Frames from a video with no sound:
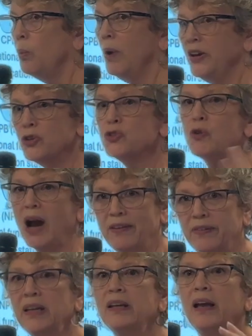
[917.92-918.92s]
when you're
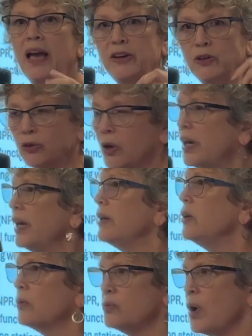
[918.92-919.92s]
driving and you're
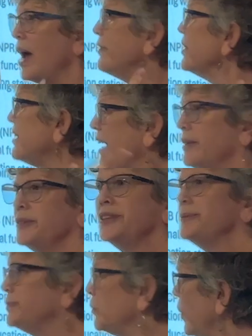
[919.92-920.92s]
driving down
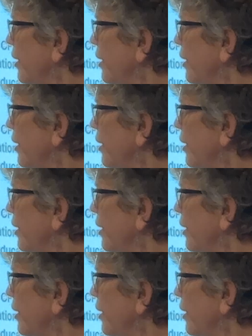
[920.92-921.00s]
to